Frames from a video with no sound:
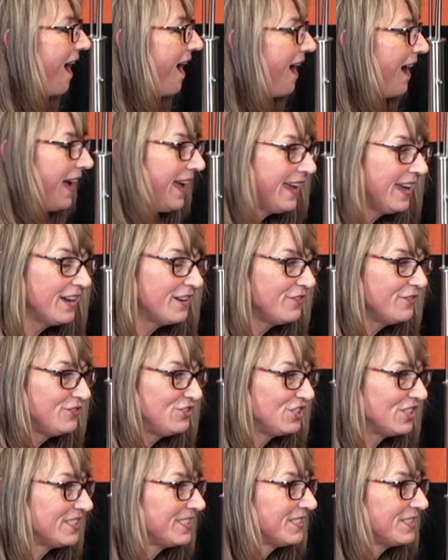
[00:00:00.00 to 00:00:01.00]
I have
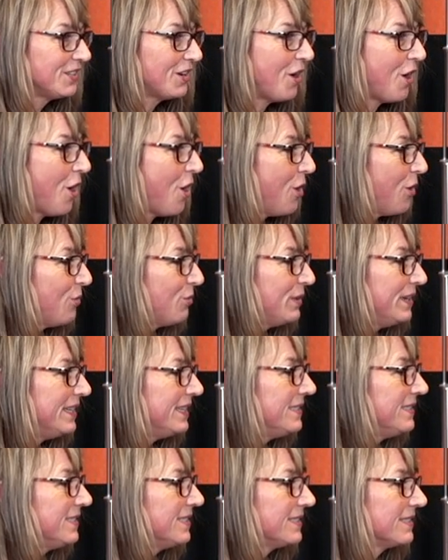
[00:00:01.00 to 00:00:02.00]
just
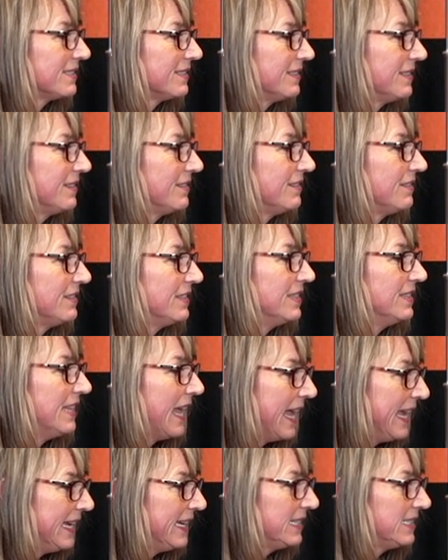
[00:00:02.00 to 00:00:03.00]
always
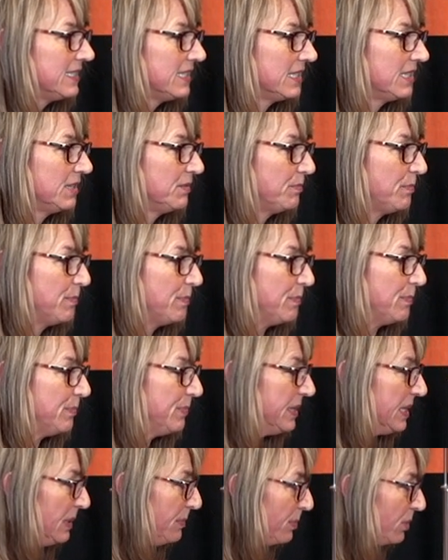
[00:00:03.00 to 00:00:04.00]
liked
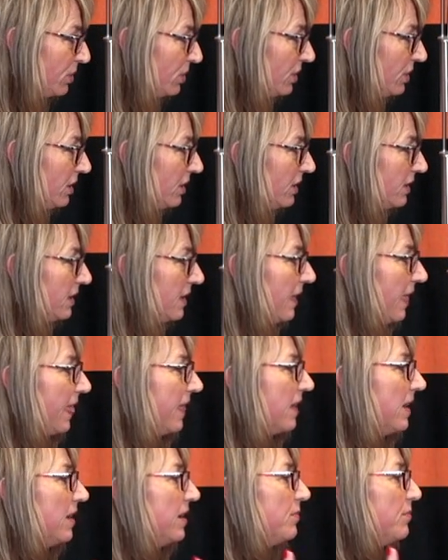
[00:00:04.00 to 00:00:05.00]
people,
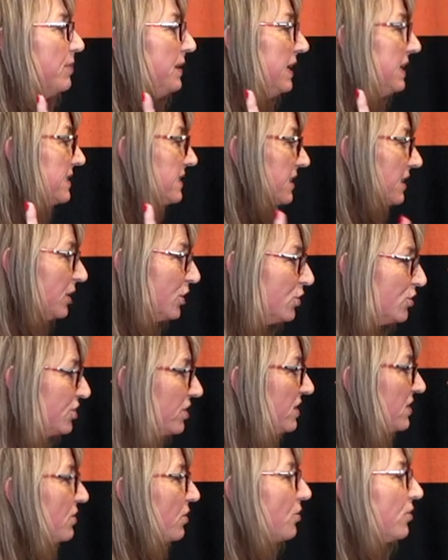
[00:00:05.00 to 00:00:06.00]
being solutions